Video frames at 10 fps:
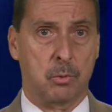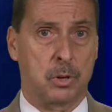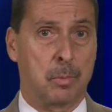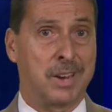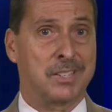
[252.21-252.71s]
where you
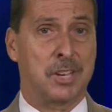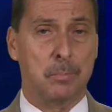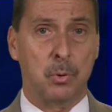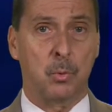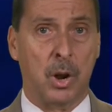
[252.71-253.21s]
might
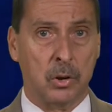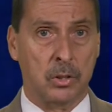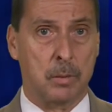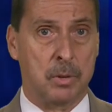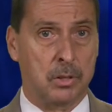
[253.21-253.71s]

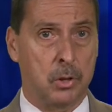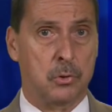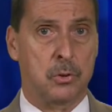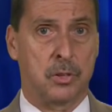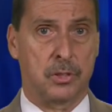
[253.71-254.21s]
temporarily be
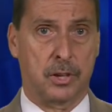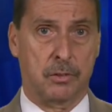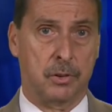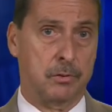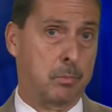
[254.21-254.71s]
closer than 6
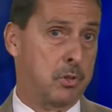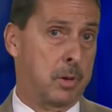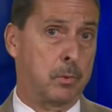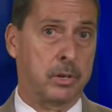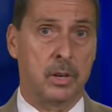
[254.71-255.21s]
feet from
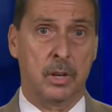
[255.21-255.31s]
someone,